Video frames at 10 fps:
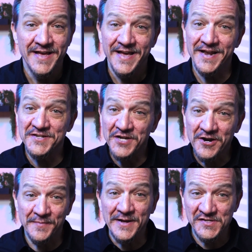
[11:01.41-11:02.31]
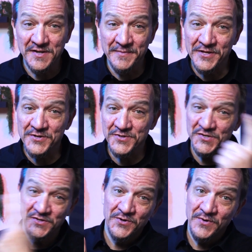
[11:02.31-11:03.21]
And I talk about some of
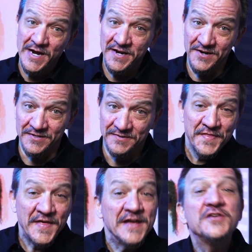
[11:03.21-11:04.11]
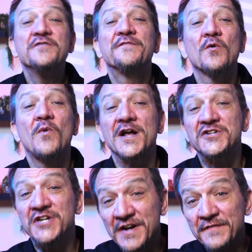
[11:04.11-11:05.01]
those right here. Thank you for
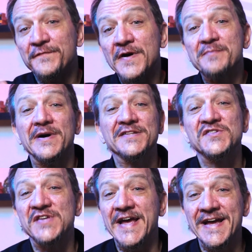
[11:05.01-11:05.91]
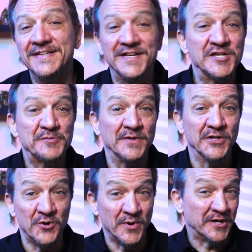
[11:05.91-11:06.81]
watching. Fun buttons and links
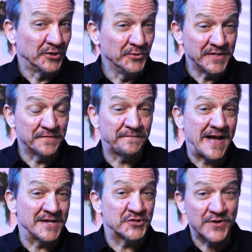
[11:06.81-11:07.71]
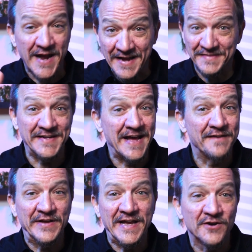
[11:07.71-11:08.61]
below, including the Fast Track, the
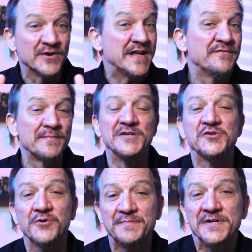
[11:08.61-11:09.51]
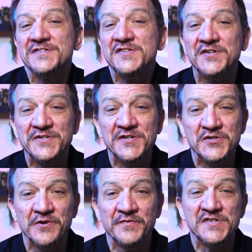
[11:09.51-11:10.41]
Navigator, and even my script consulting
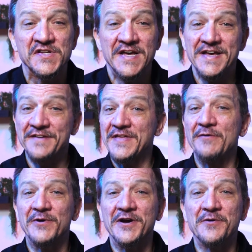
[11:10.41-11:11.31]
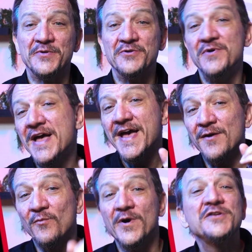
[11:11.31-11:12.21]
service, if that would help you.
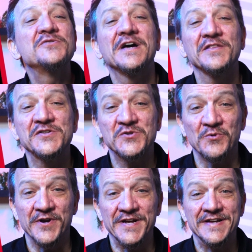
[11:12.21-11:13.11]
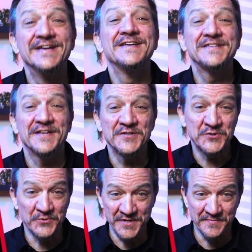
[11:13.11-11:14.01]
And when you tell a story
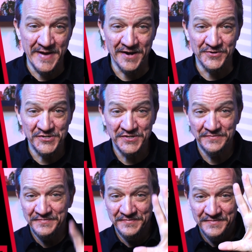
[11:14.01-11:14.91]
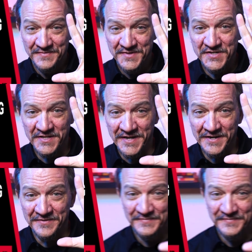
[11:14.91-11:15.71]
that matters. See you later.